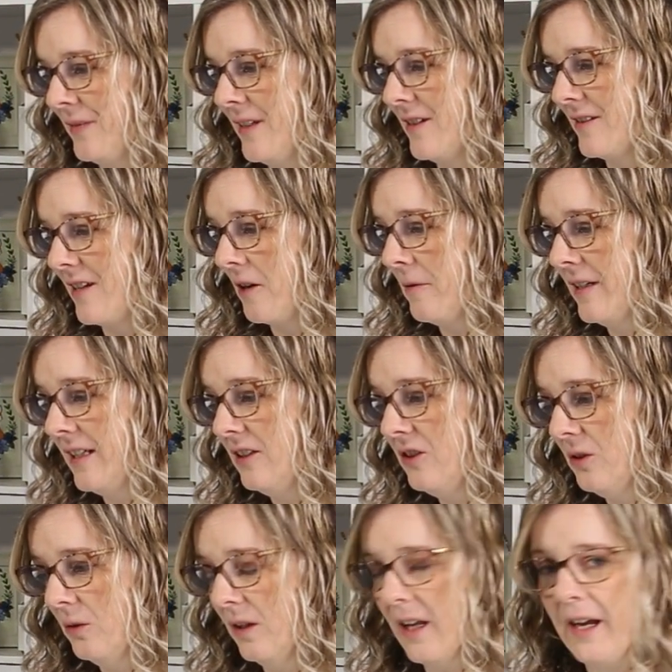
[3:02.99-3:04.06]
There's already
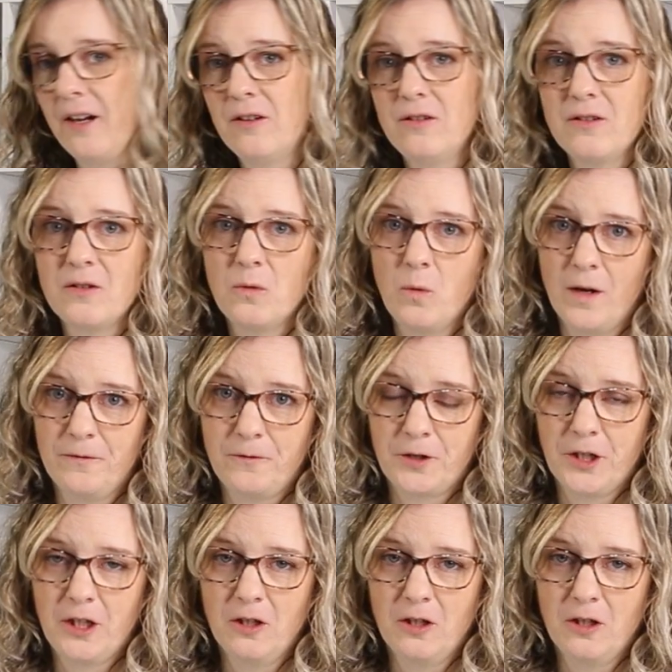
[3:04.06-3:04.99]
2 layers, one for the